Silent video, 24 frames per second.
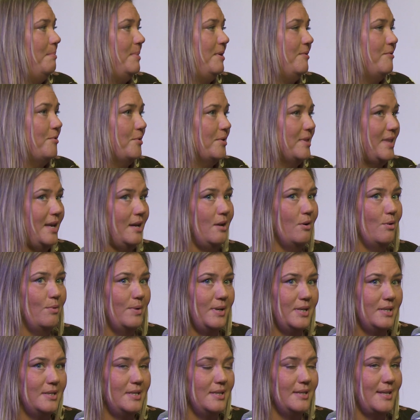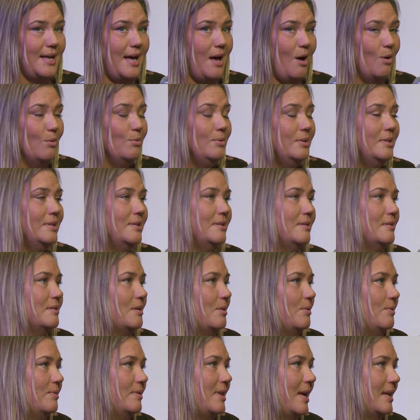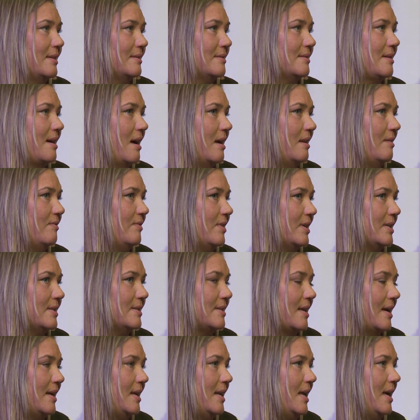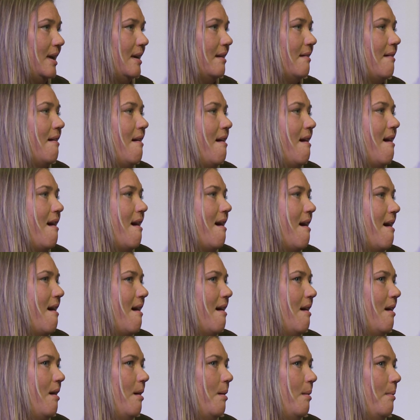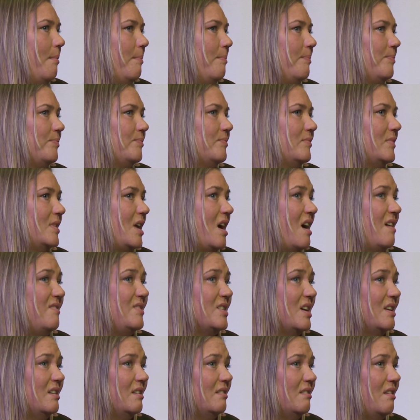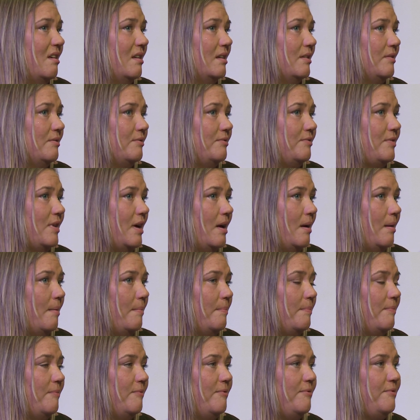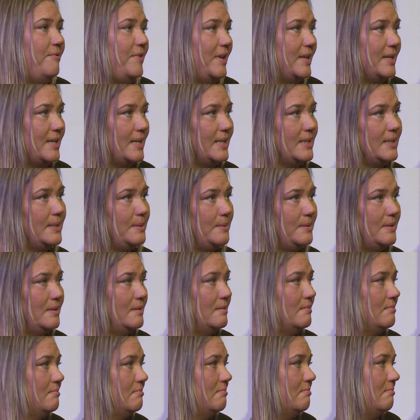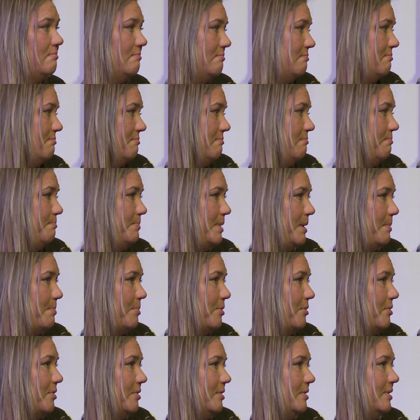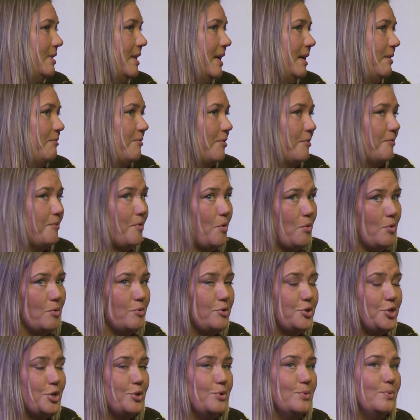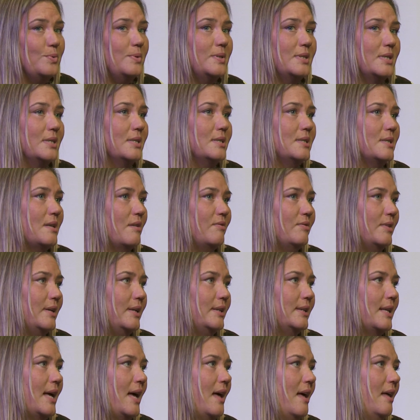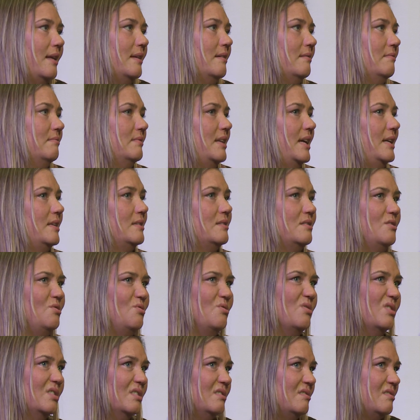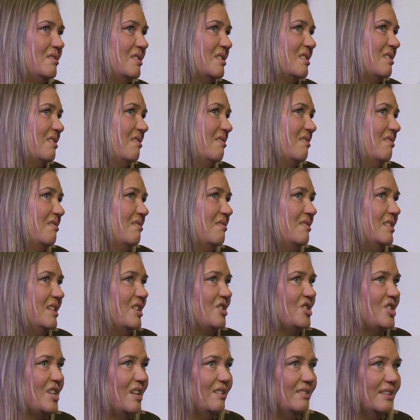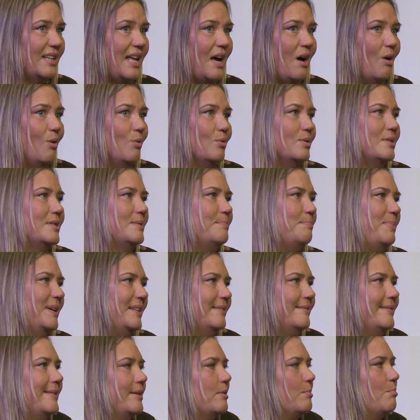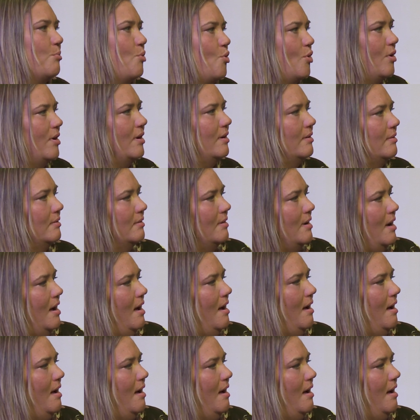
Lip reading: before they go into the house, so that's kind of exciting. I've done a lot of fitness people, like for photo shoots and stuff like that, like Sue Caluzzo, Nichelle Laus, but they're more